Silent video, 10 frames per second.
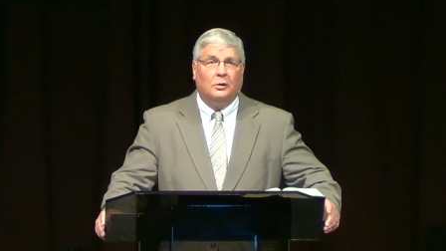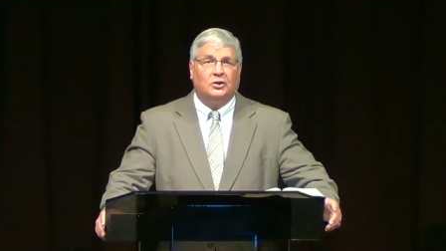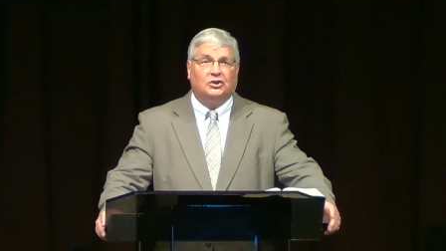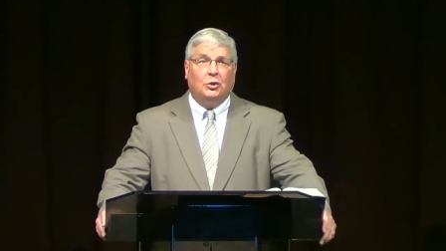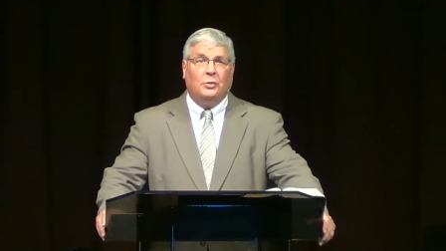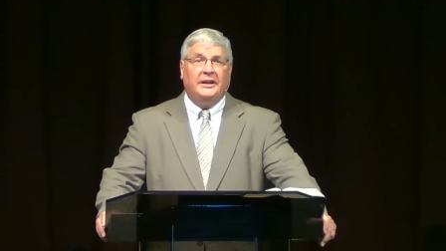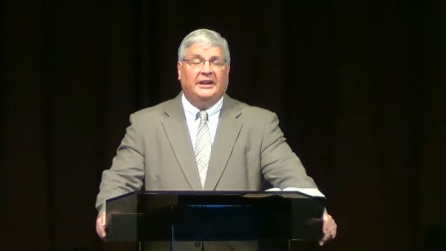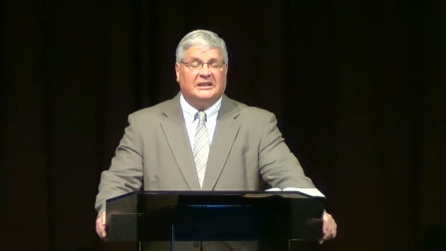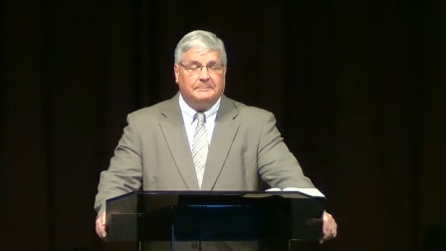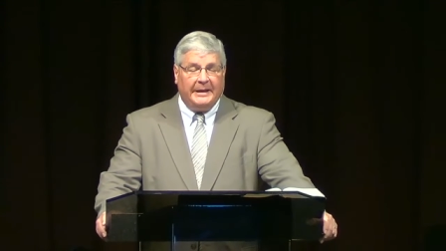or should we
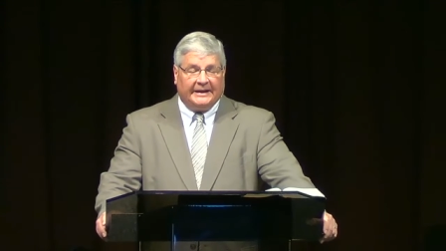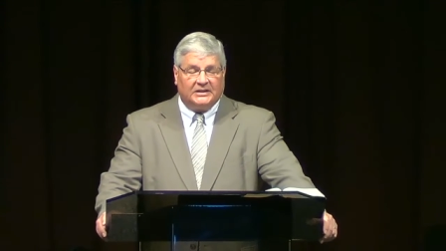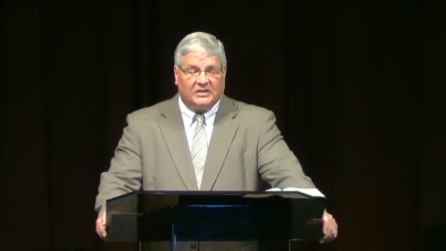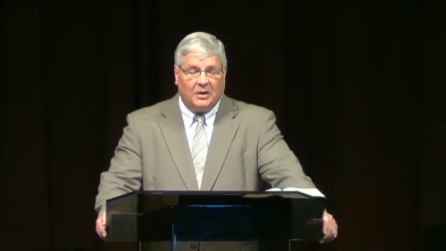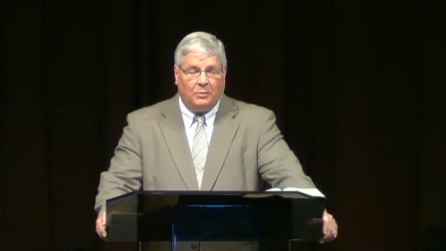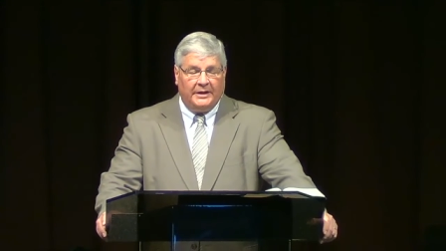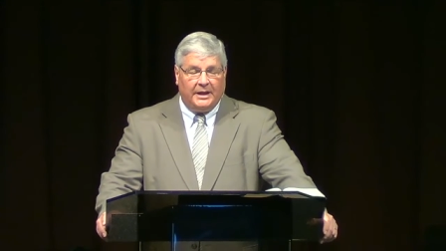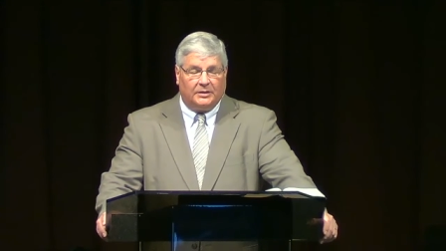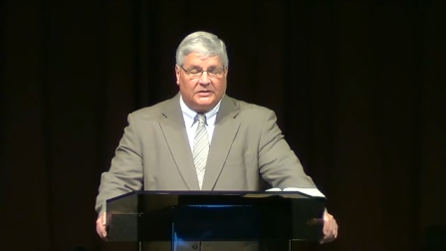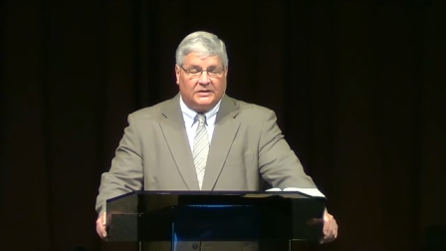expect someone
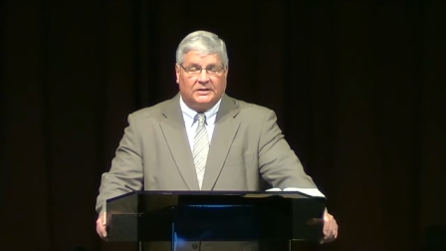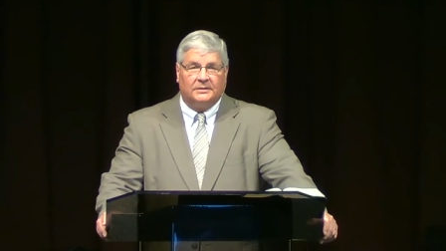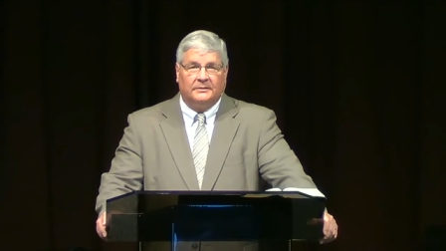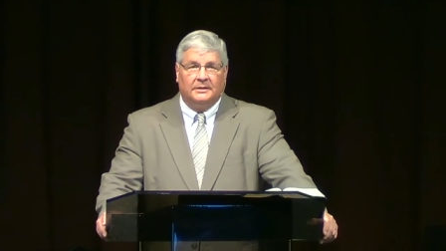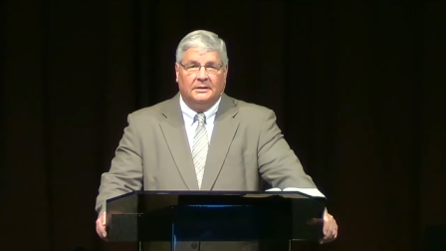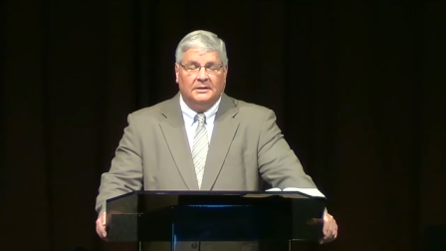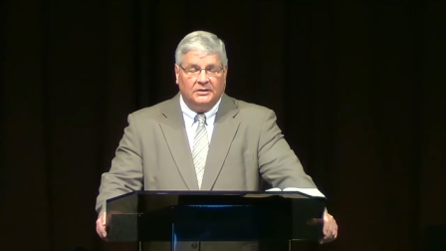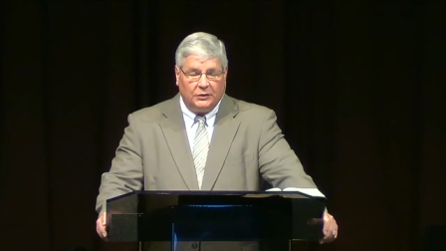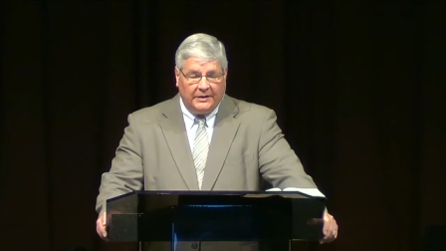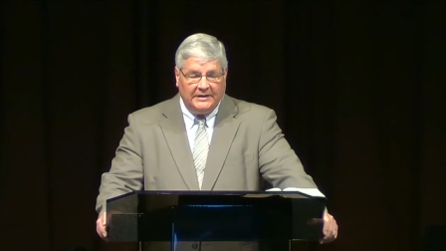else?
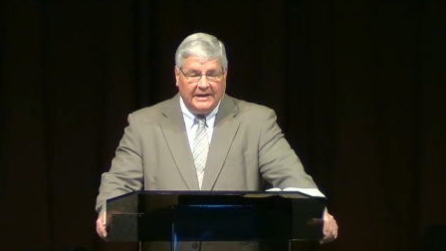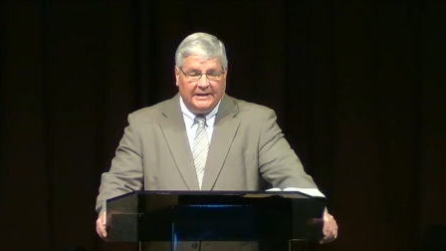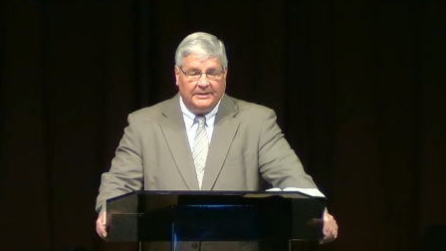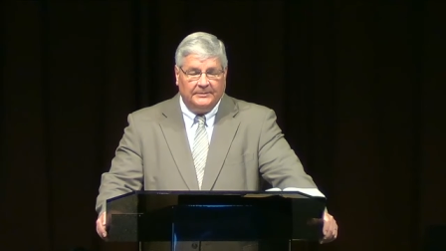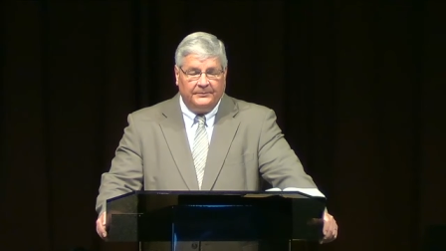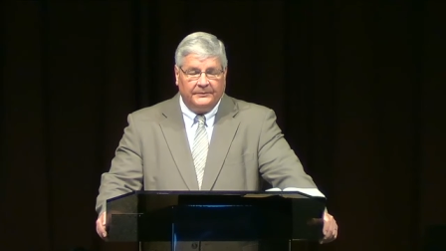So they did.